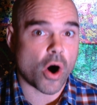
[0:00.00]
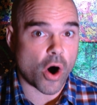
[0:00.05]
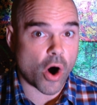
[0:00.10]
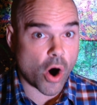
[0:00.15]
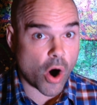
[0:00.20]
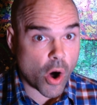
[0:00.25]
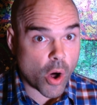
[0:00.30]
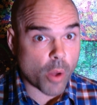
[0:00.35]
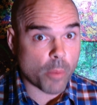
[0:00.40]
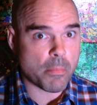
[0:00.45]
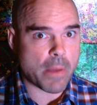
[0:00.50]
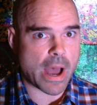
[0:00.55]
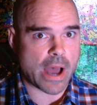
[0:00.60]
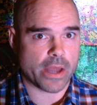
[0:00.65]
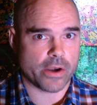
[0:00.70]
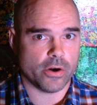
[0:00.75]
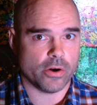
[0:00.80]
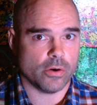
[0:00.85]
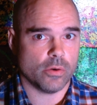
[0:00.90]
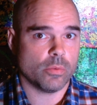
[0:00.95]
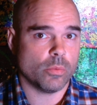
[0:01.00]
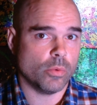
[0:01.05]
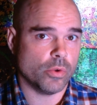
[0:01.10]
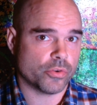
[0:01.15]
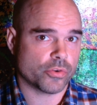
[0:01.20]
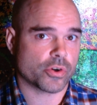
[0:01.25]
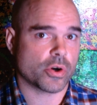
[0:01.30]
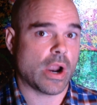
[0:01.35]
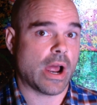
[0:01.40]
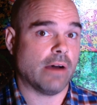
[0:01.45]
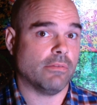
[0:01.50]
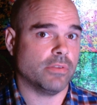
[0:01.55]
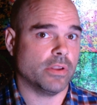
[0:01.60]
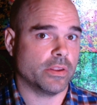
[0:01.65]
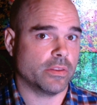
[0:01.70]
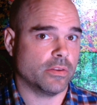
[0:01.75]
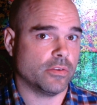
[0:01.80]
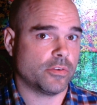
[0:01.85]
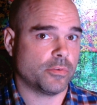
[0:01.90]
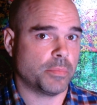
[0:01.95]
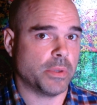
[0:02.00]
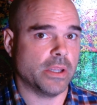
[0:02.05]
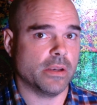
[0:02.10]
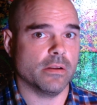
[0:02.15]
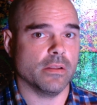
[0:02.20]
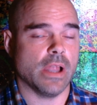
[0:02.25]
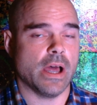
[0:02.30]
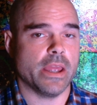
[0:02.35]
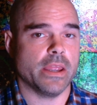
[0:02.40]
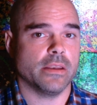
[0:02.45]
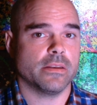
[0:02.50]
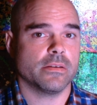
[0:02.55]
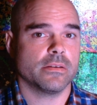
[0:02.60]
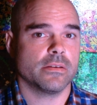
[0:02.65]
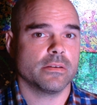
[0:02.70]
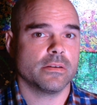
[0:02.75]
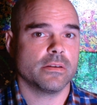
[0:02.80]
all matter was traveling the speed of light,